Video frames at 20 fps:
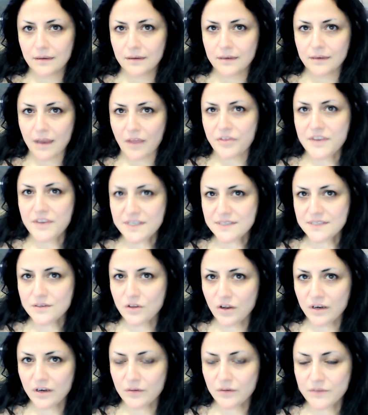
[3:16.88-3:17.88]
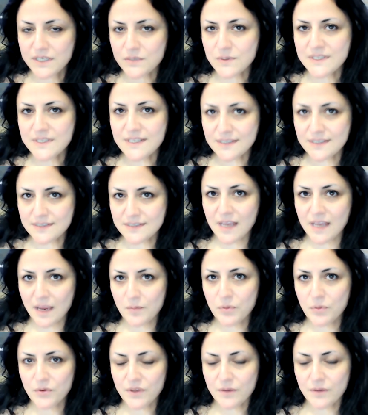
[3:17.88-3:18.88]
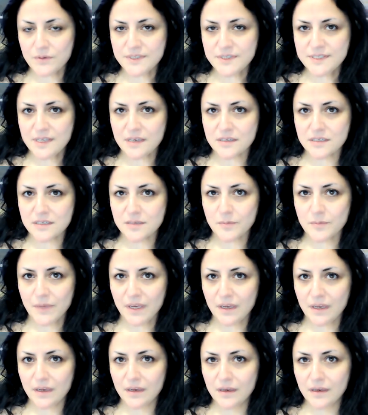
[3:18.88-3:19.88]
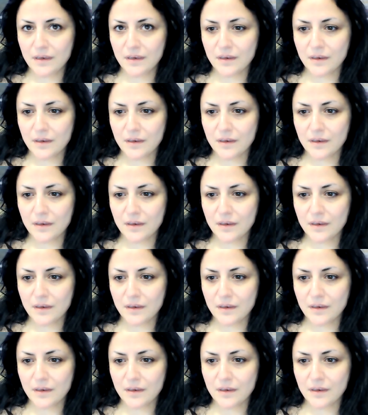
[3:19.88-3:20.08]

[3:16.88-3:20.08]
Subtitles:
now this was a sample that was sent to me